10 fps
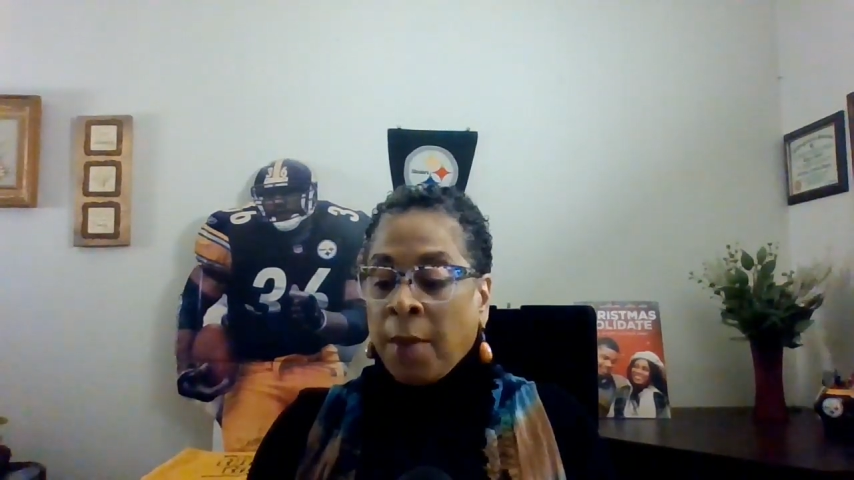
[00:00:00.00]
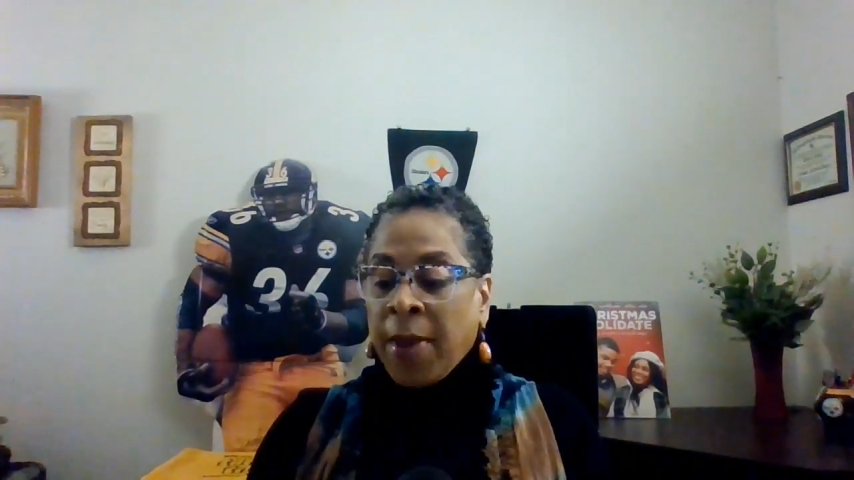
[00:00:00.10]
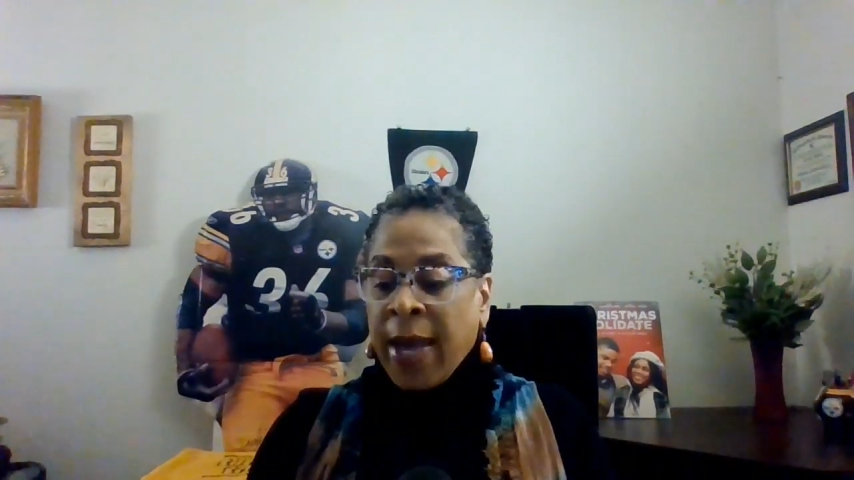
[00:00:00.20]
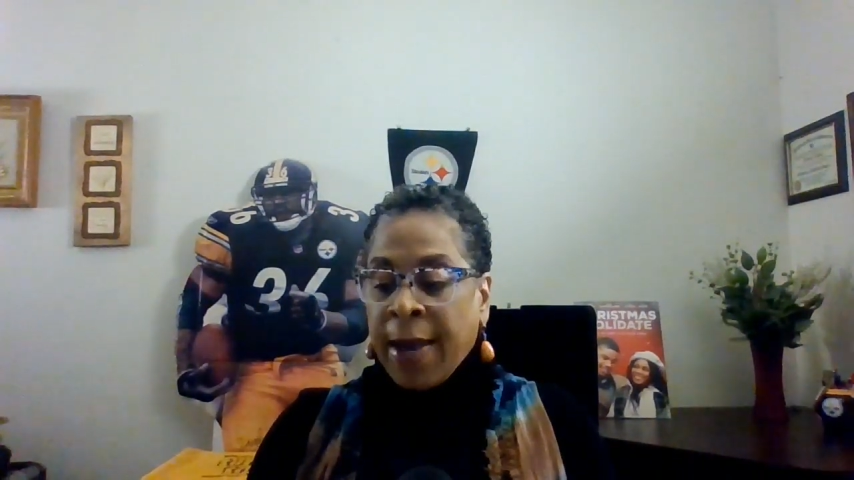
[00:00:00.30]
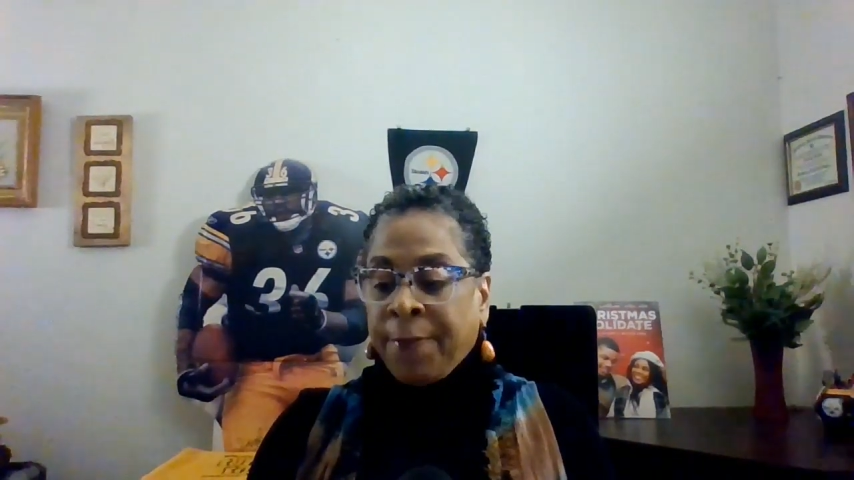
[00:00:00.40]

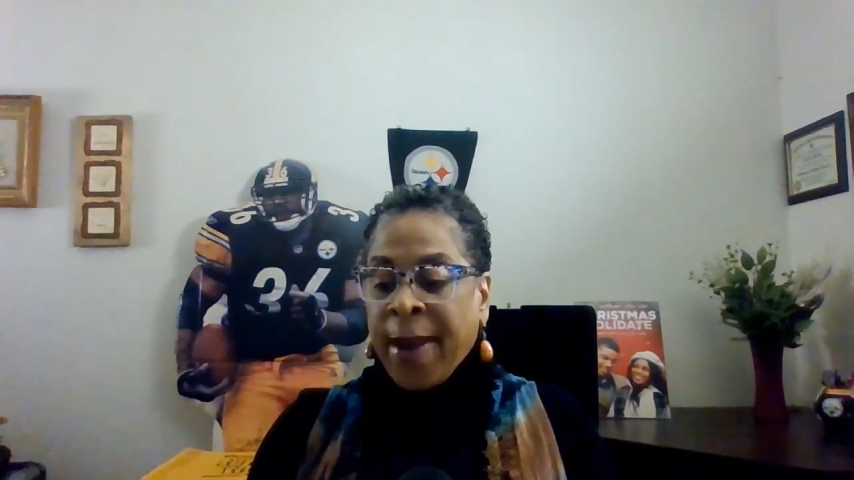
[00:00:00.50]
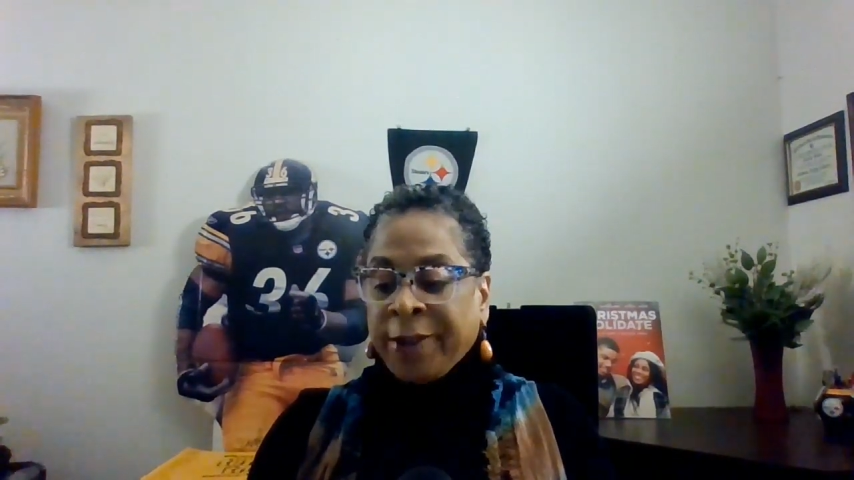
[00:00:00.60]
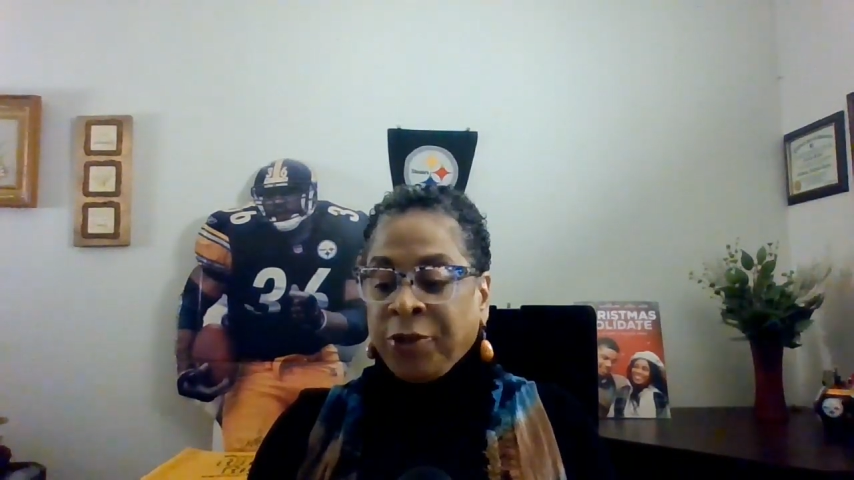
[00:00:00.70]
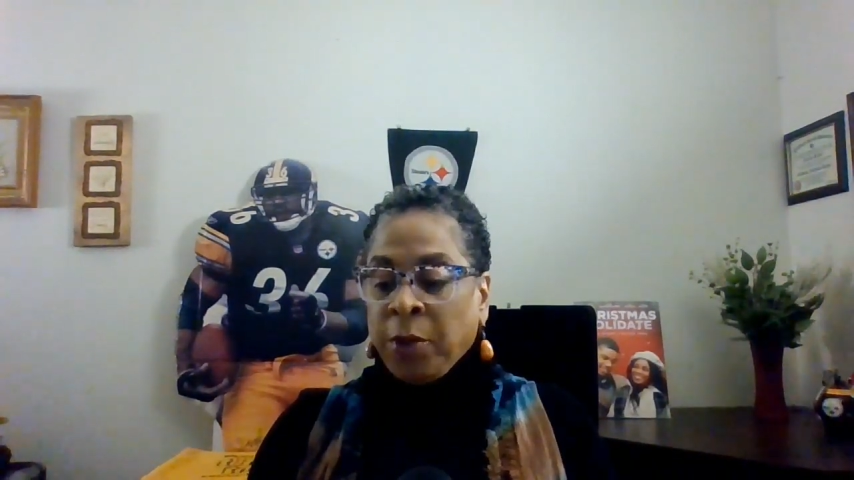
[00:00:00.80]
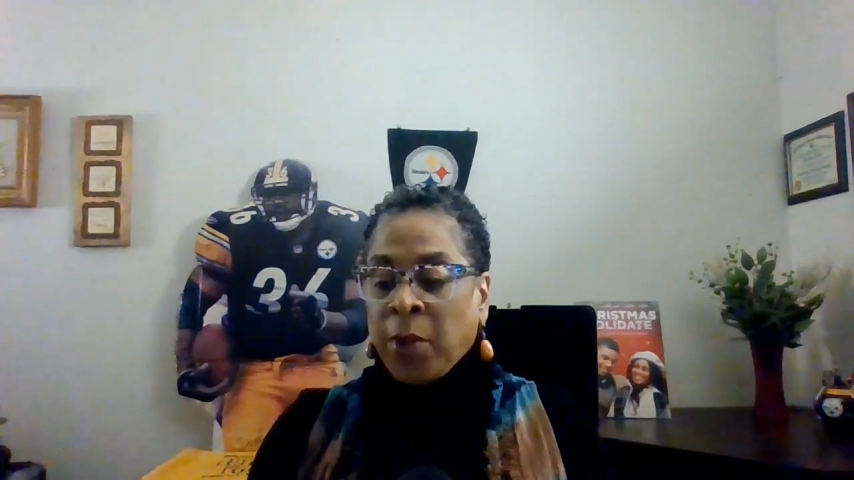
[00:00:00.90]
behind
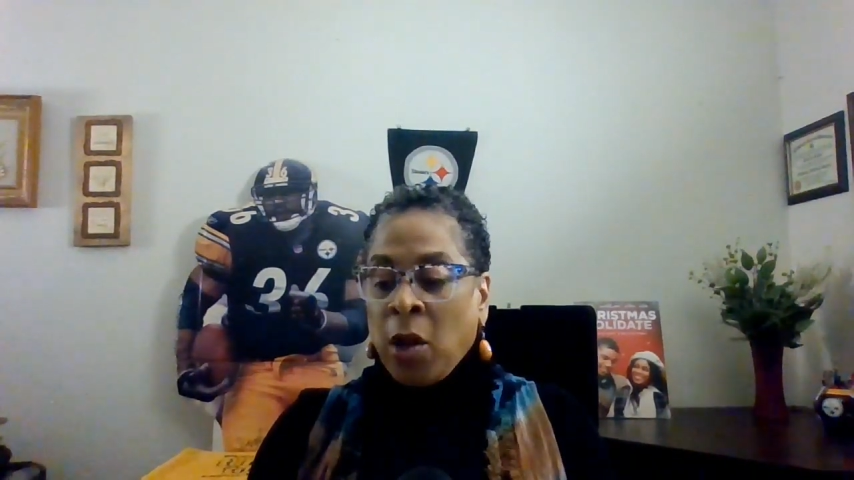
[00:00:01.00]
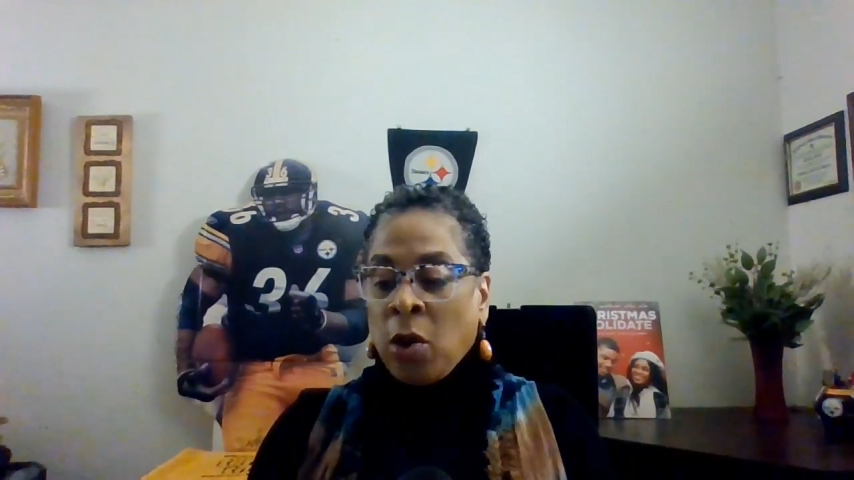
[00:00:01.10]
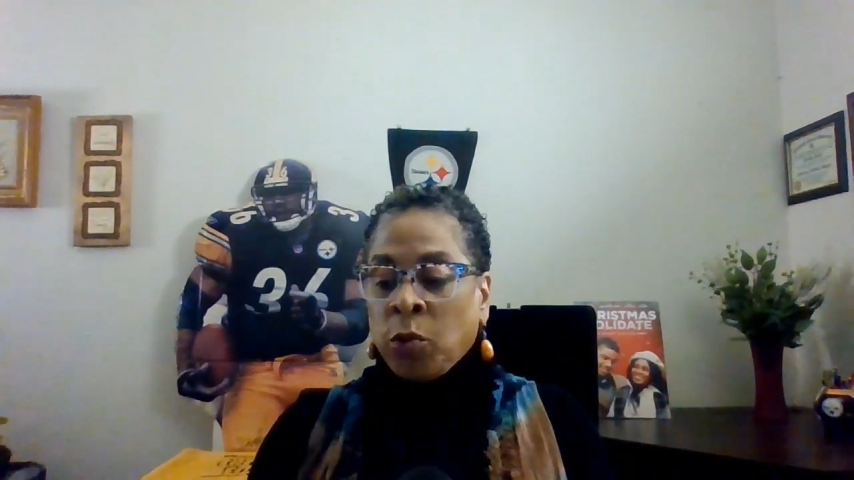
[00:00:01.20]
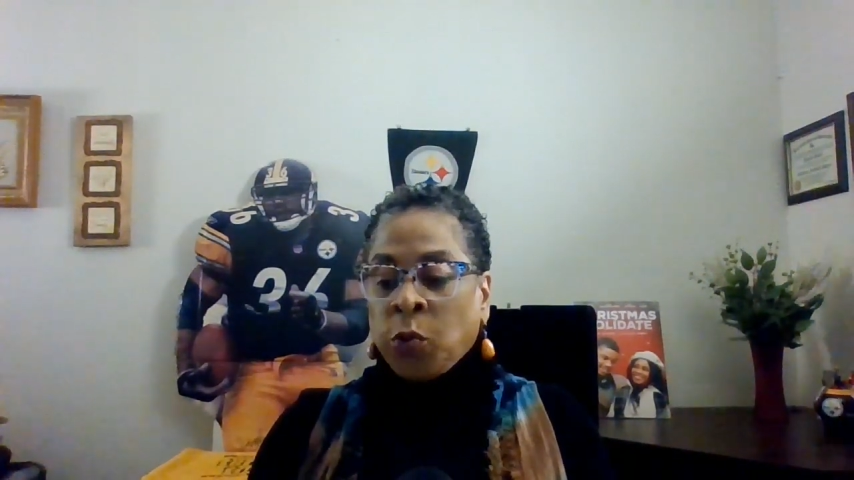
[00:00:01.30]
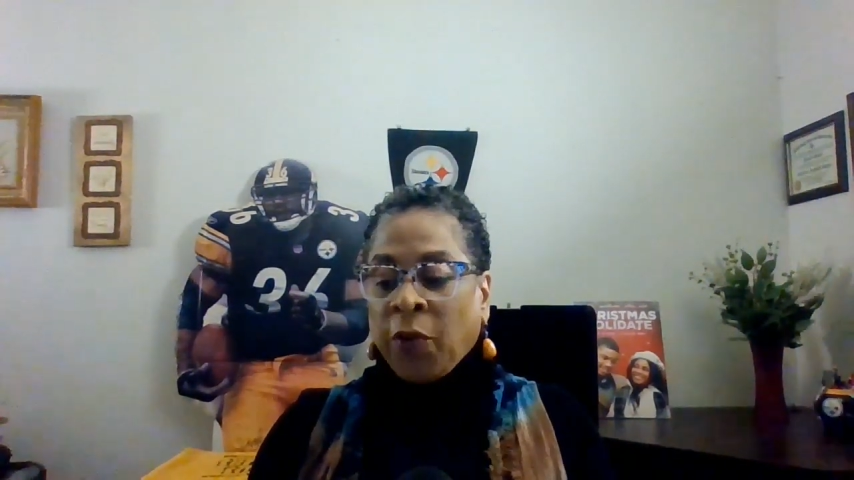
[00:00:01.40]
Patrick
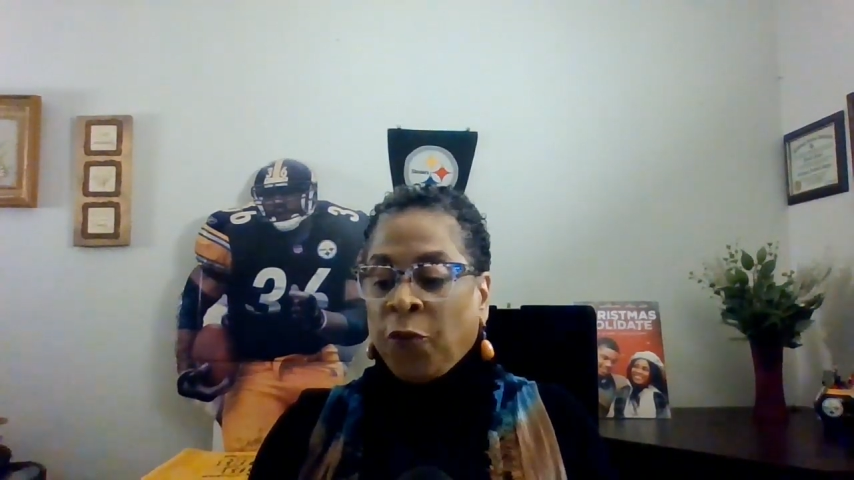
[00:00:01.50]
Mahomes with